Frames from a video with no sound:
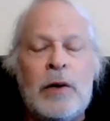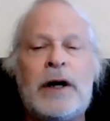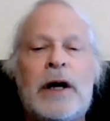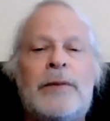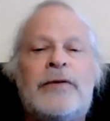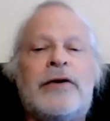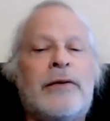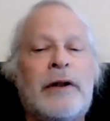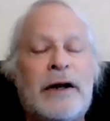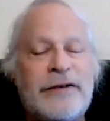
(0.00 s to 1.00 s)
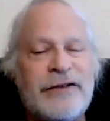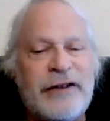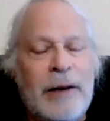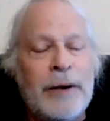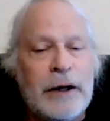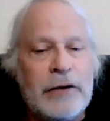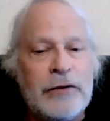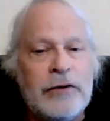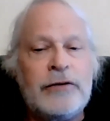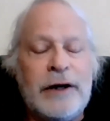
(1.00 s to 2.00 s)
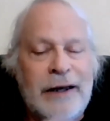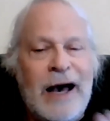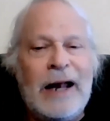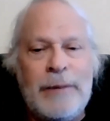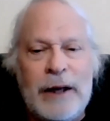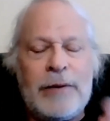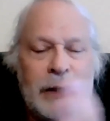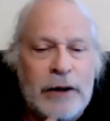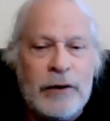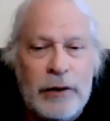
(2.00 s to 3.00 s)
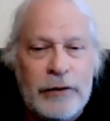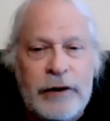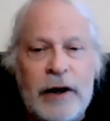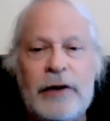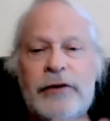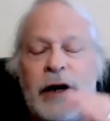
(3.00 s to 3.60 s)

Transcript: when it comes to a lot of systemic issues. You got to be able to get to all the cells.